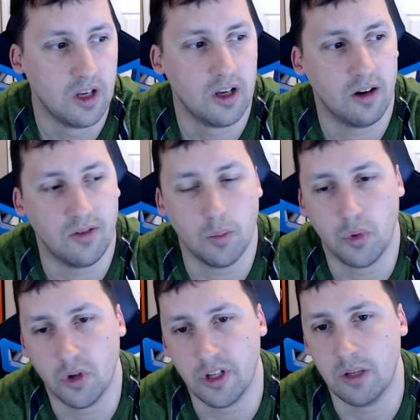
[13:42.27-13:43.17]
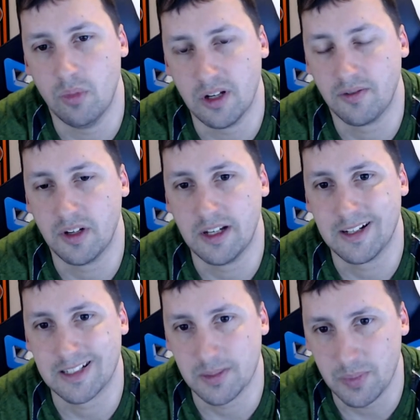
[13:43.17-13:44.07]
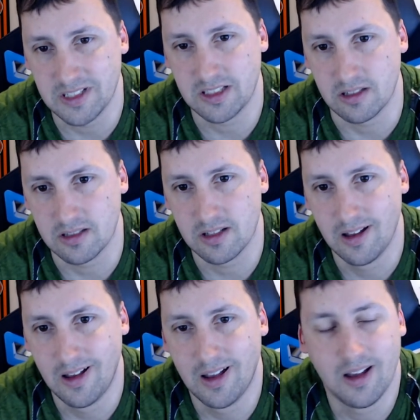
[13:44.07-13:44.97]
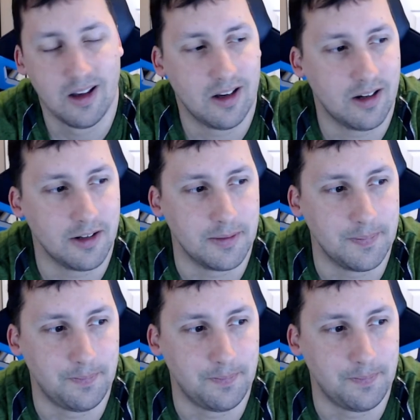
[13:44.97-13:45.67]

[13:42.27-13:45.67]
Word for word: of employee benefit expenses. Um,